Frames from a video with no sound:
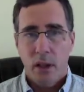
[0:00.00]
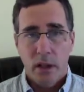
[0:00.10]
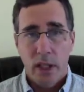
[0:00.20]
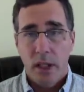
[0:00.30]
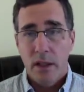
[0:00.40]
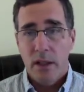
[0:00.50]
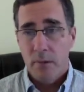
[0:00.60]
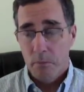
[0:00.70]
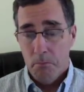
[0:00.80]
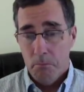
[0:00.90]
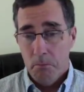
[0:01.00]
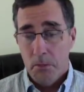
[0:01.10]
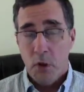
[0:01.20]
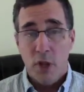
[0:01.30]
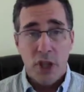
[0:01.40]
his
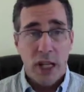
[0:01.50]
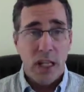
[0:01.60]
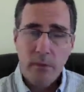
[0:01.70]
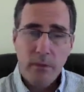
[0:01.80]
Christianity.